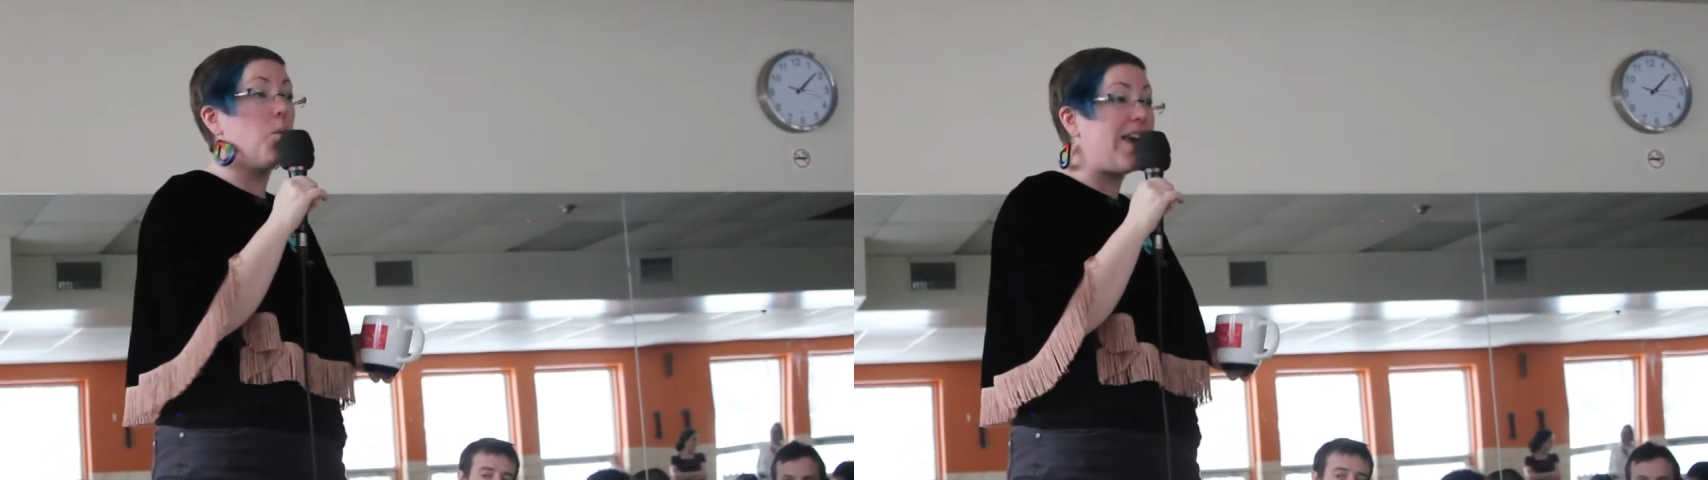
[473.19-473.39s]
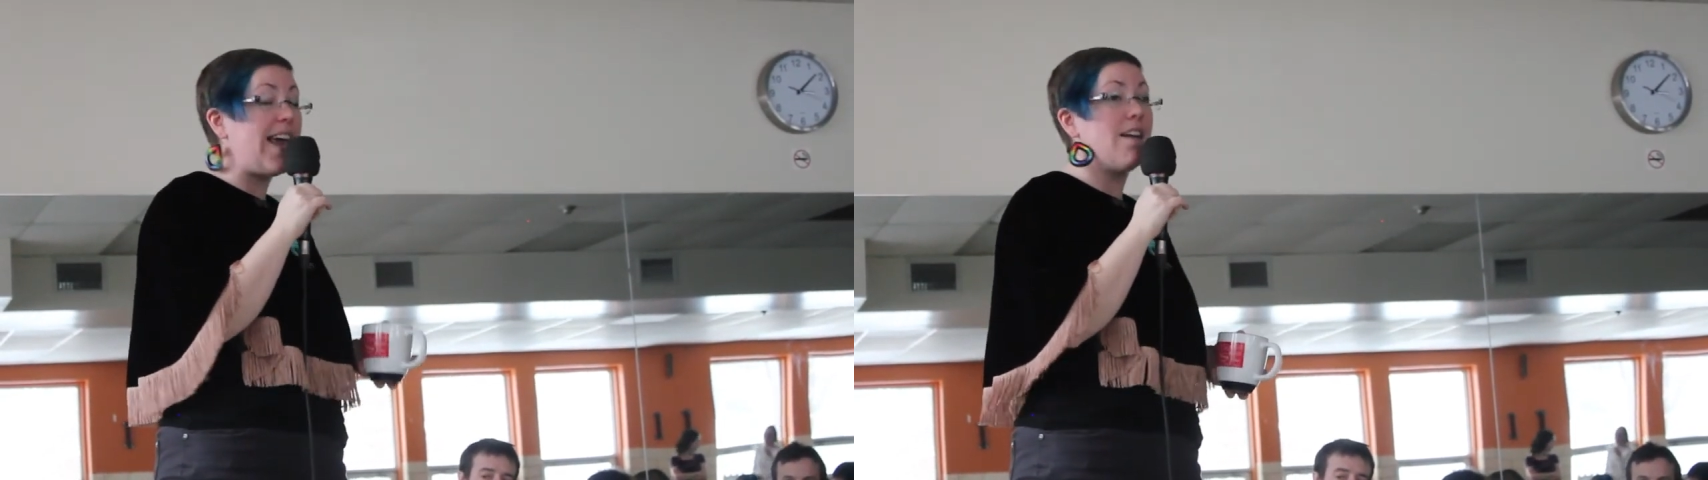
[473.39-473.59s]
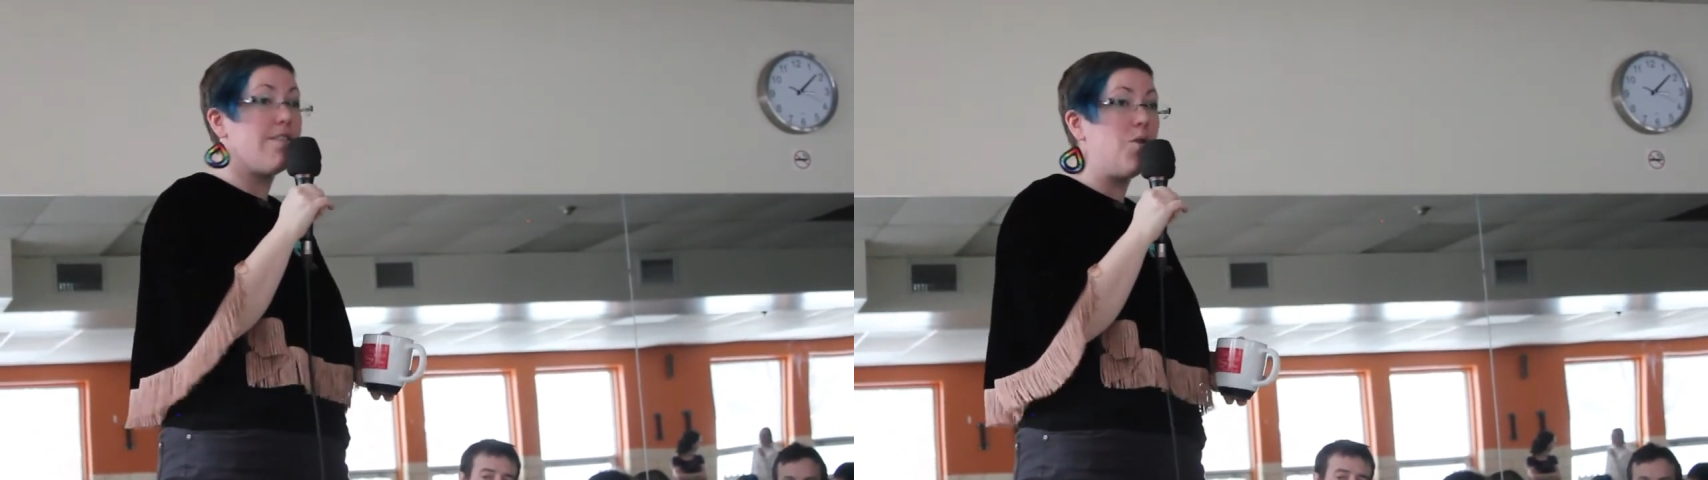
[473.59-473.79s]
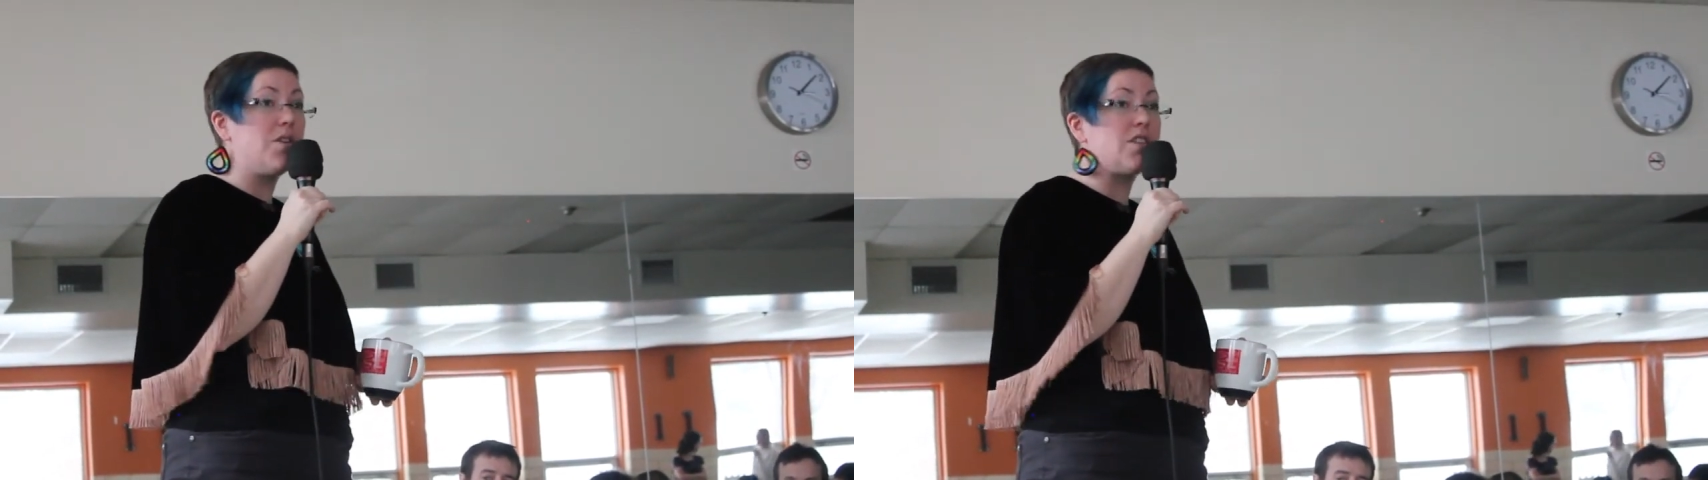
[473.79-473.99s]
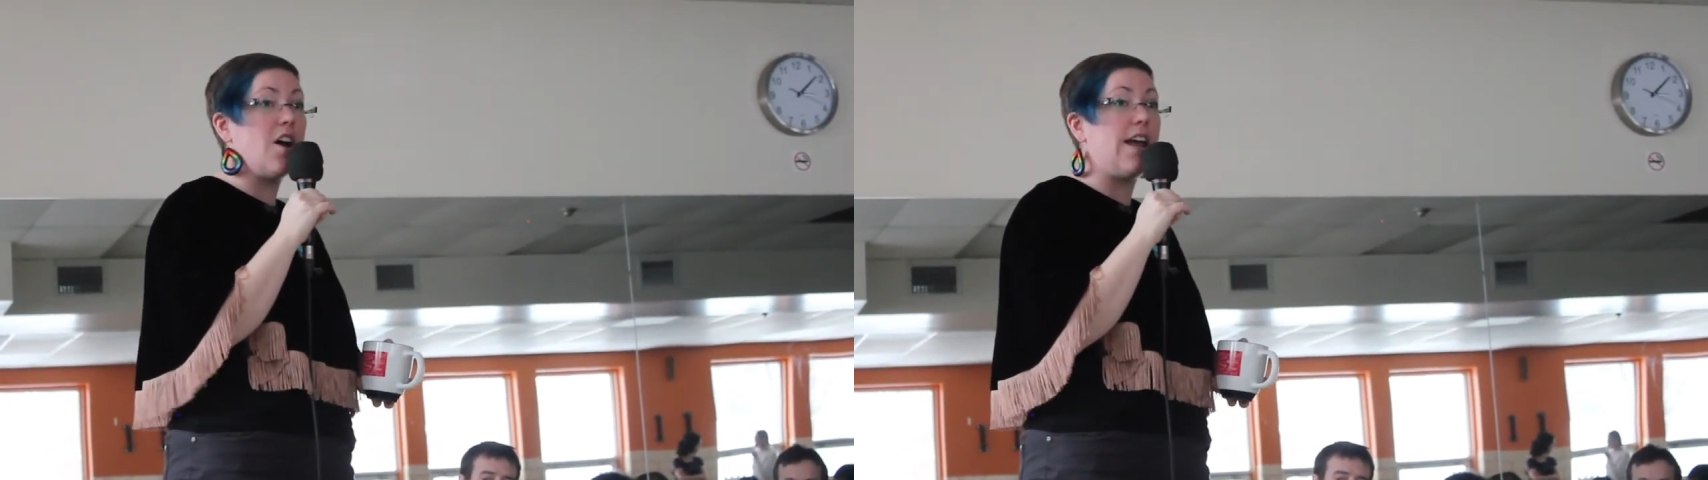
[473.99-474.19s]
we can't
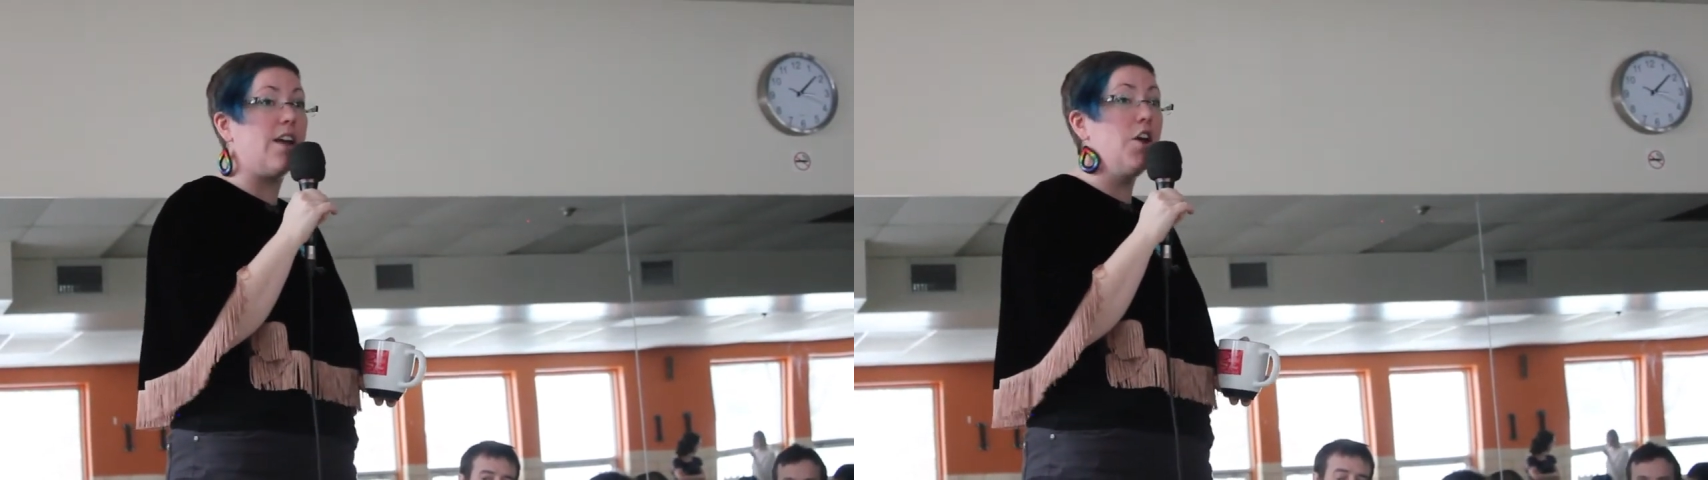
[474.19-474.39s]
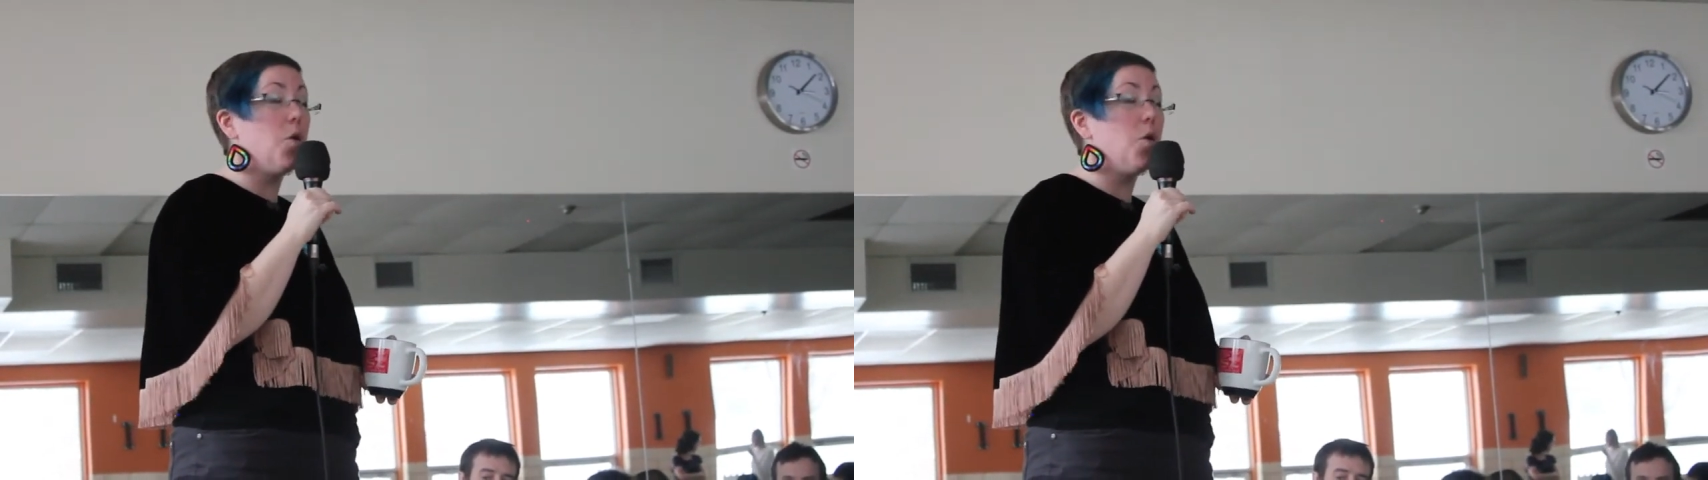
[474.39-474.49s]
focus on it.